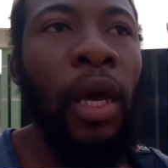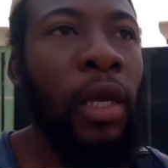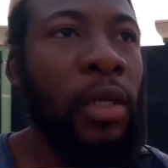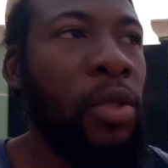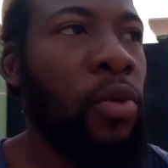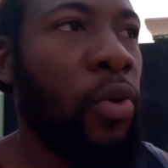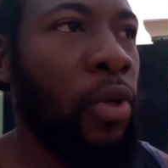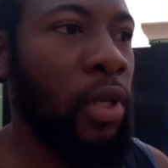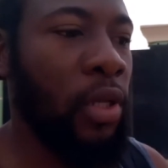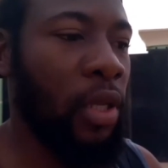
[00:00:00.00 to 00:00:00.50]

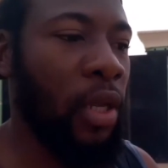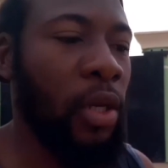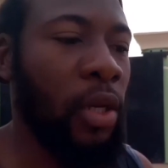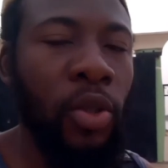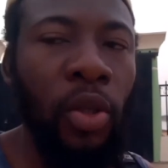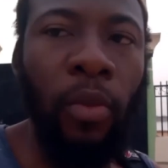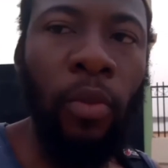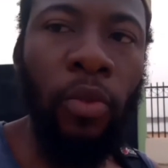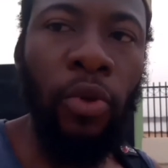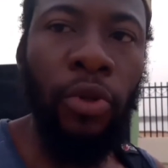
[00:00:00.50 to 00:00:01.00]
i still want to
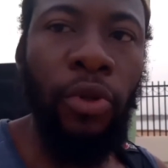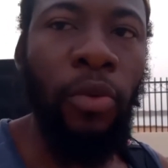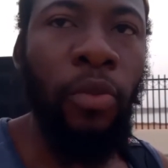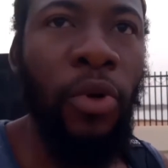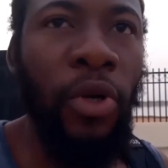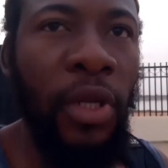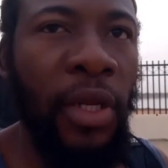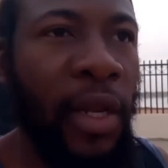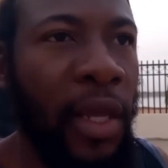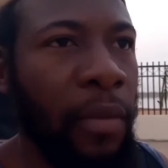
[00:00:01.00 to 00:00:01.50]
take some you know
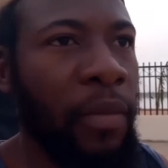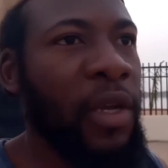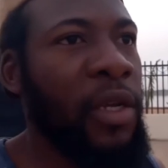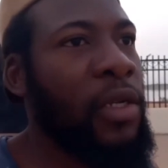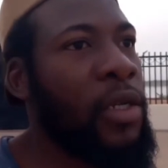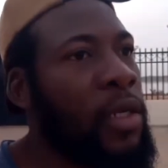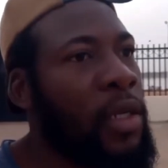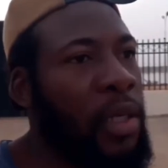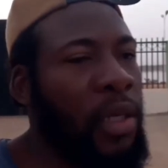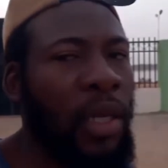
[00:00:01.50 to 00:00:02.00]
morning
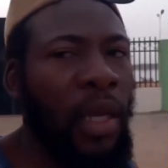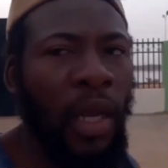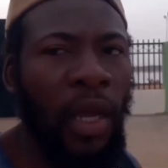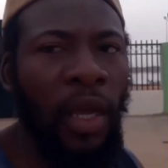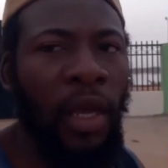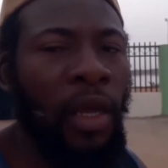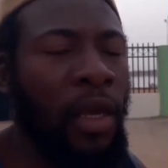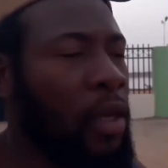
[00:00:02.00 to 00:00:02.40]
images